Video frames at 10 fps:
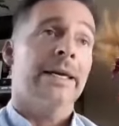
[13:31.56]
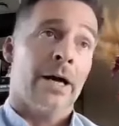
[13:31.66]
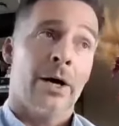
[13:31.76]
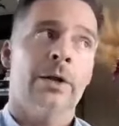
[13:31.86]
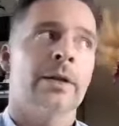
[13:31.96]
in
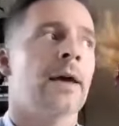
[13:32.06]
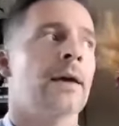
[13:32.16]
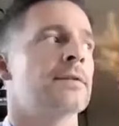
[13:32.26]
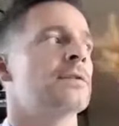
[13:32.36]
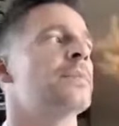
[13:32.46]
Holland
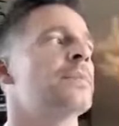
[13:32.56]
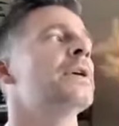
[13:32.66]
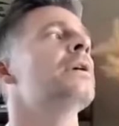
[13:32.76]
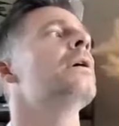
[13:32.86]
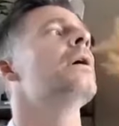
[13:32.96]
has to
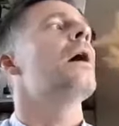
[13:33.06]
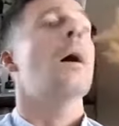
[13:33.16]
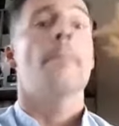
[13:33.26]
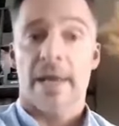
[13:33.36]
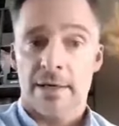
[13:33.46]
be
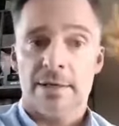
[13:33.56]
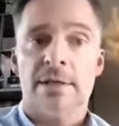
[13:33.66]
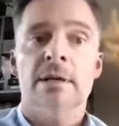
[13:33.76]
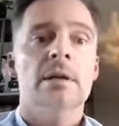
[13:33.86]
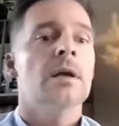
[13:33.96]
a
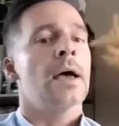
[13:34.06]
medicine,